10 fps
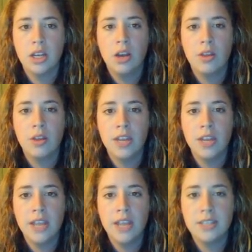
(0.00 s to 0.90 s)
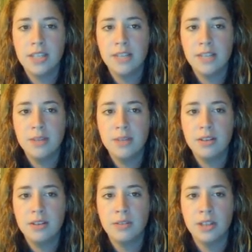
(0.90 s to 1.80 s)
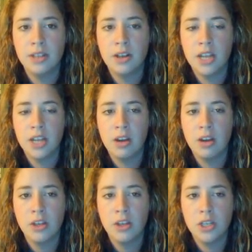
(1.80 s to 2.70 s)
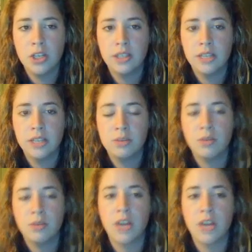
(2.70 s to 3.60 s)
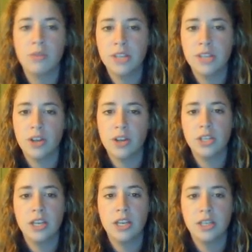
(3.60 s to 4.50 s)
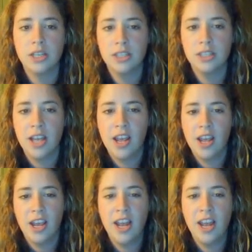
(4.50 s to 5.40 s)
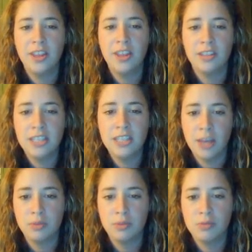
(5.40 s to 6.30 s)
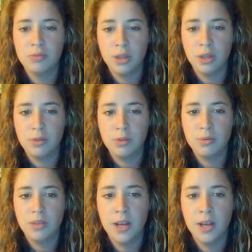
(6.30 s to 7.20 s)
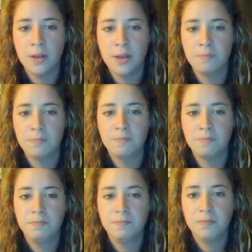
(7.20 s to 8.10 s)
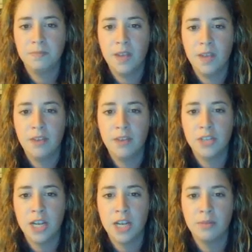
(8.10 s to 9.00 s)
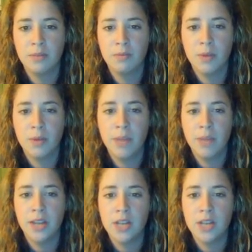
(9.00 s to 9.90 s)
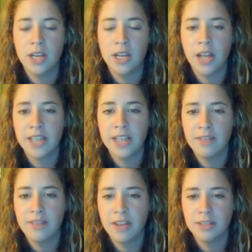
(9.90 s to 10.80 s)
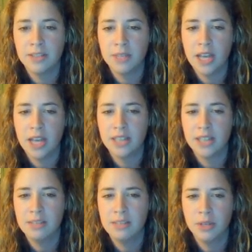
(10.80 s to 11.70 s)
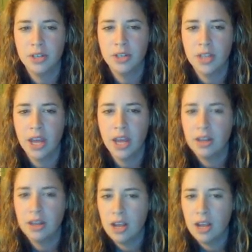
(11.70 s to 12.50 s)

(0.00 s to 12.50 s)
On the next assessment was our technology assessment, and we had to research this, and I thought this app was really cool. After seeing what Becca did in class, I found something kind of similar to that.